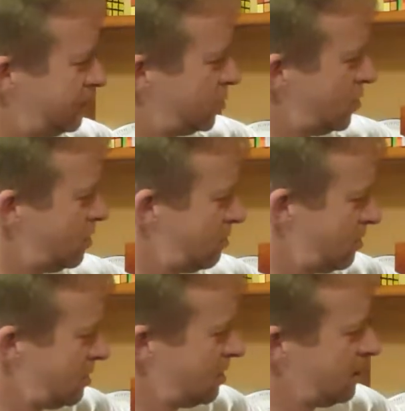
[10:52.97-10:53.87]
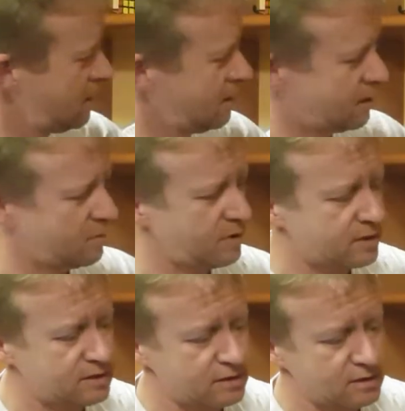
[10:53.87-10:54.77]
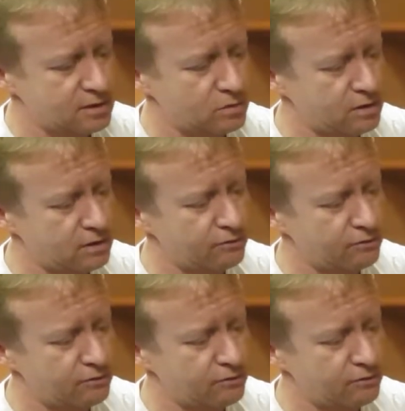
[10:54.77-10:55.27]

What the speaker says: well compared to this one here.